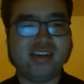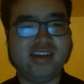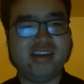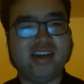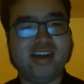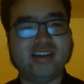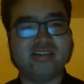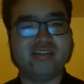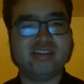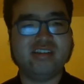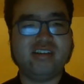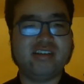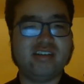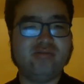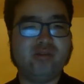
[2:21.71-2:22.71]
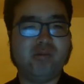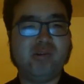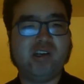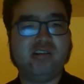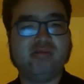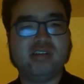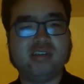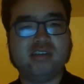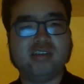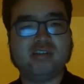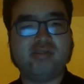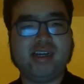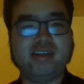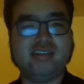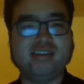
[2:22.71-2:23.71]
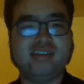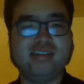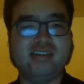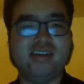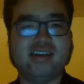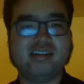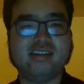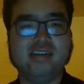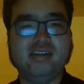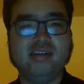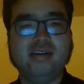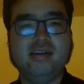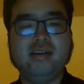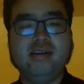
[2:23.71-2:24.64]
on either target when we go into the strategy section.